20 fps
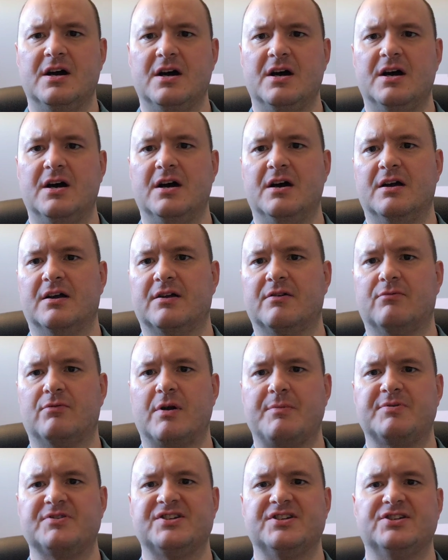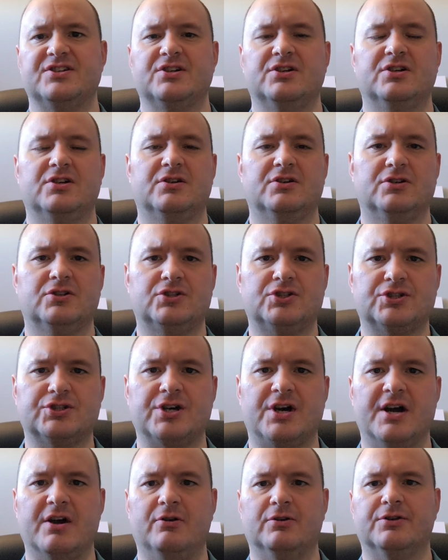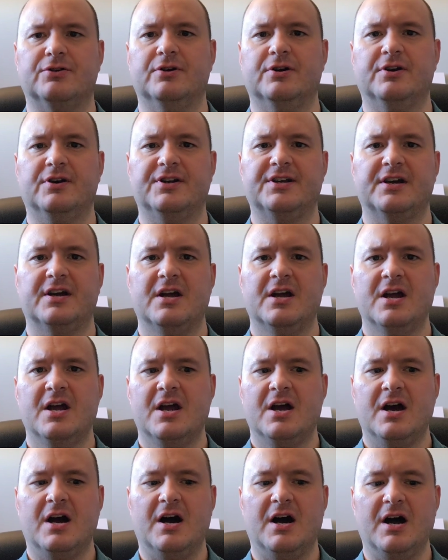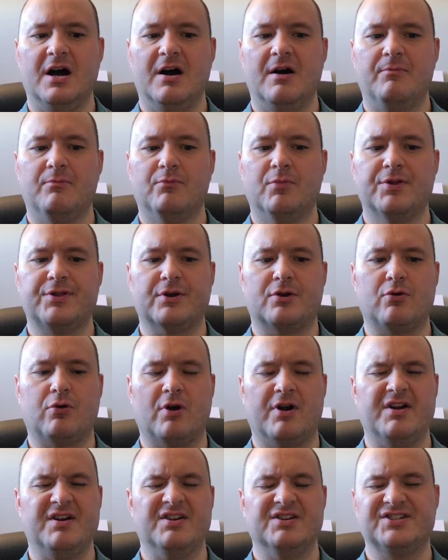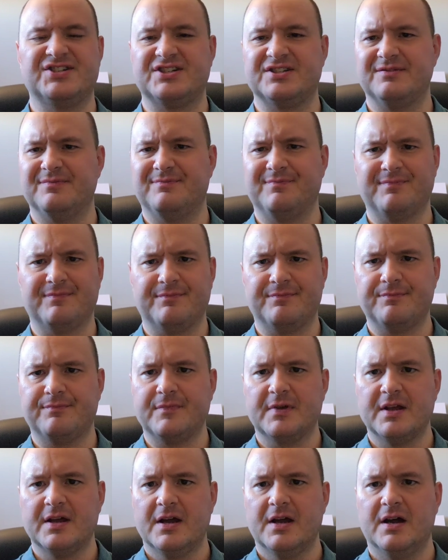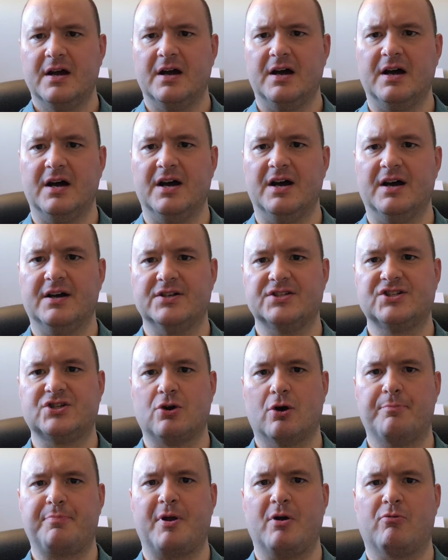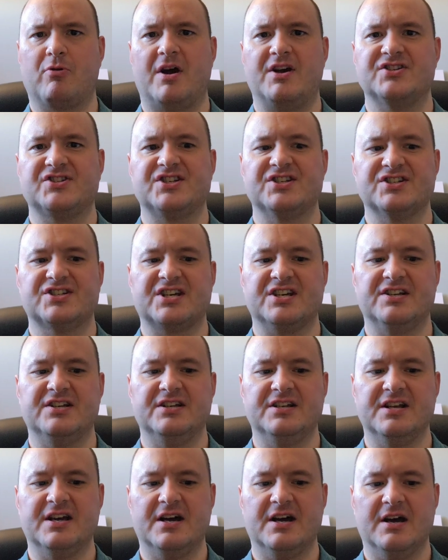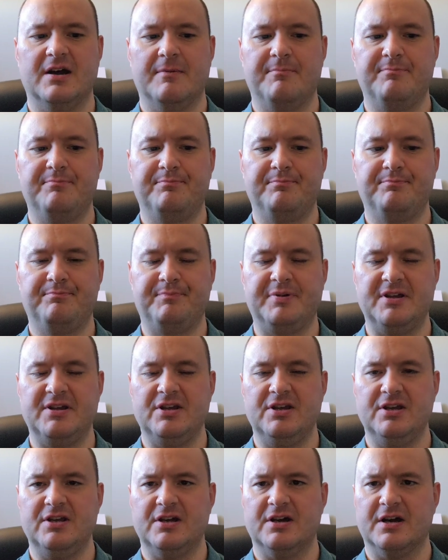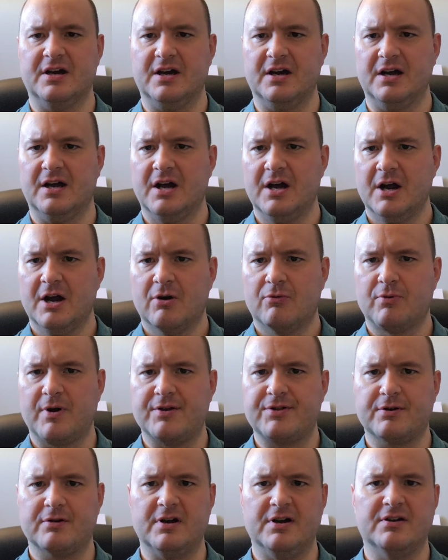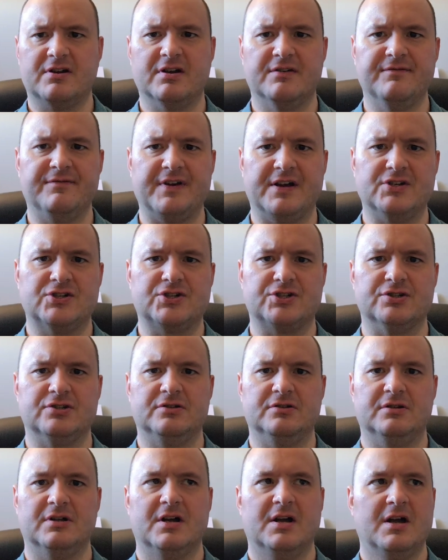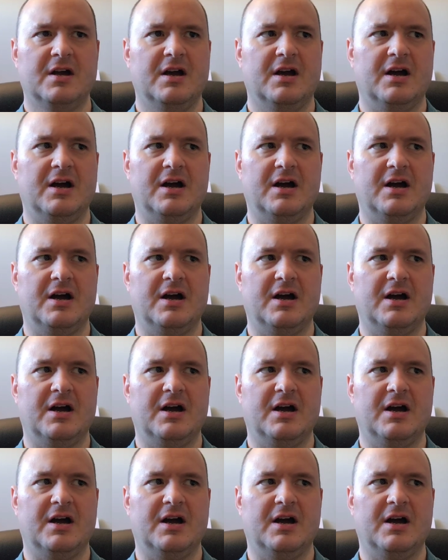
Uh, it can represent childhood. Um, with Aquarius, Scorpio risings can be rather unconventional.